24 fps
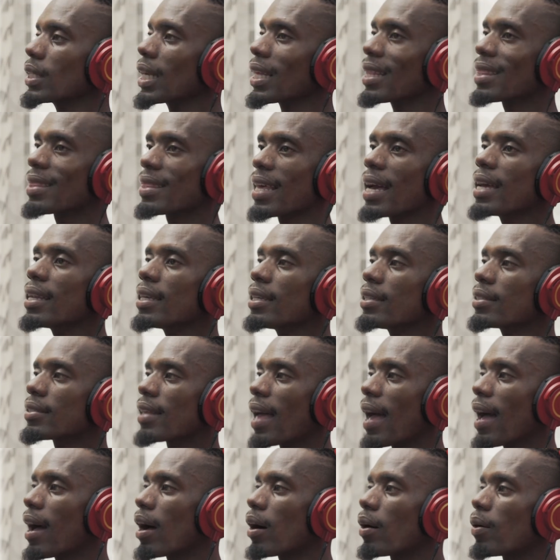that is
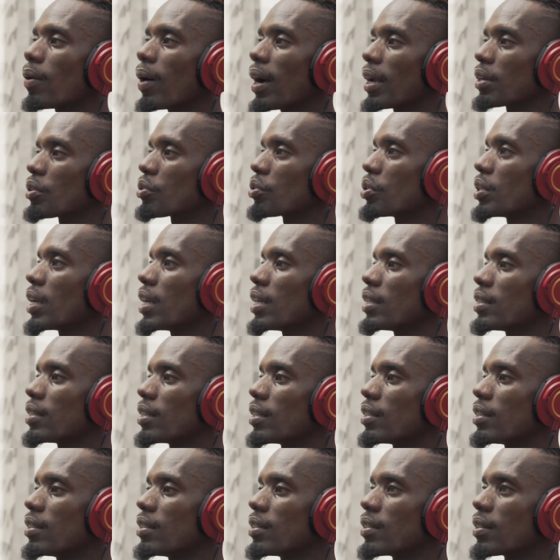how I
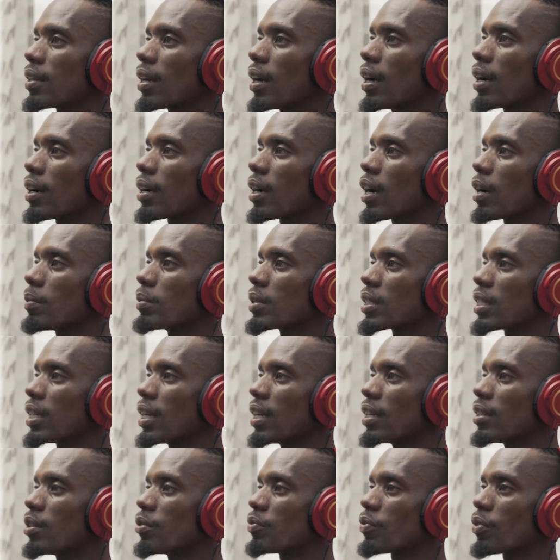created Come
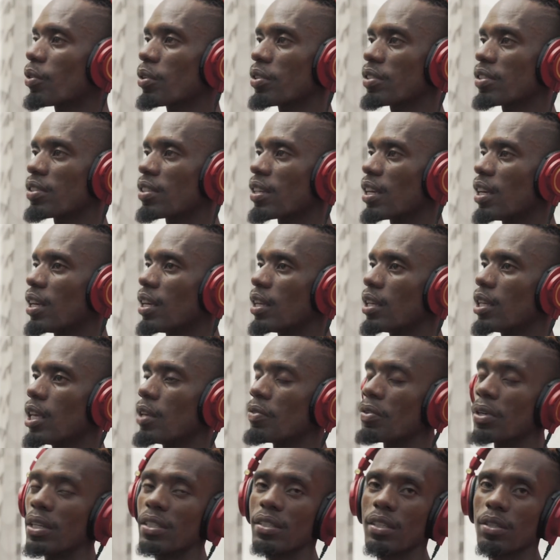Again. Of course,
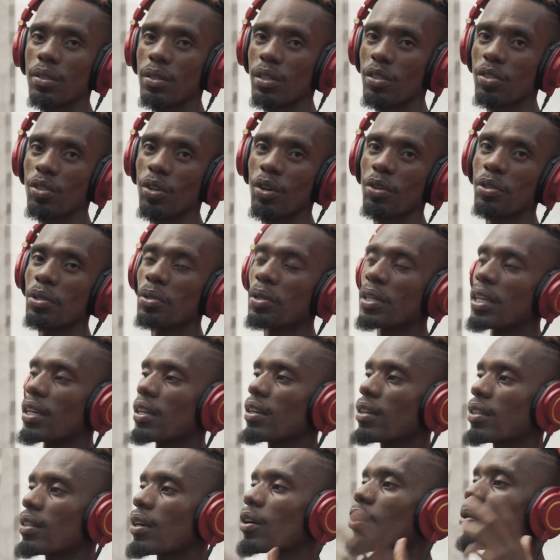if you listen to the song, you
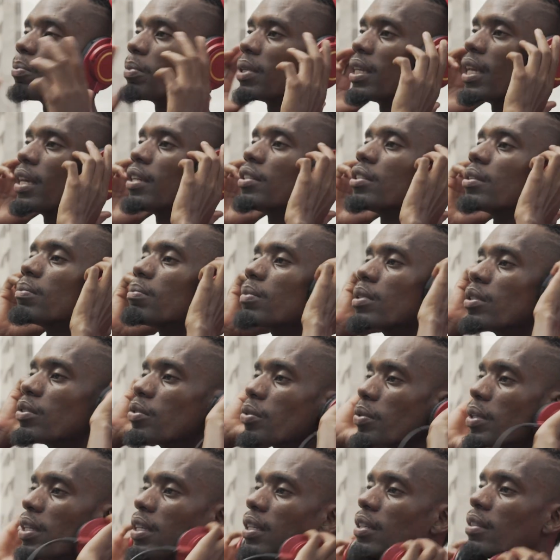hear the combination
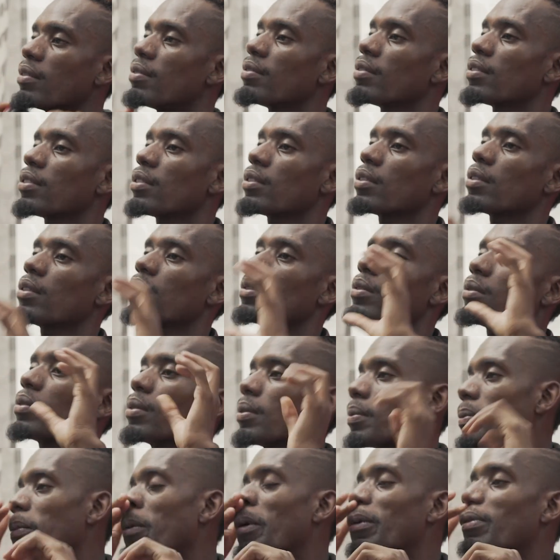between,
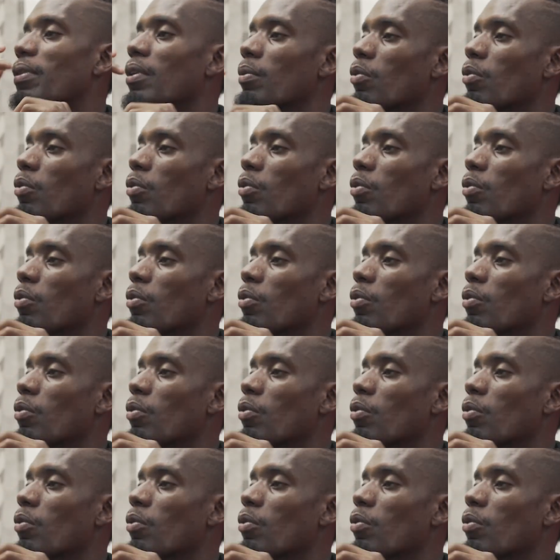the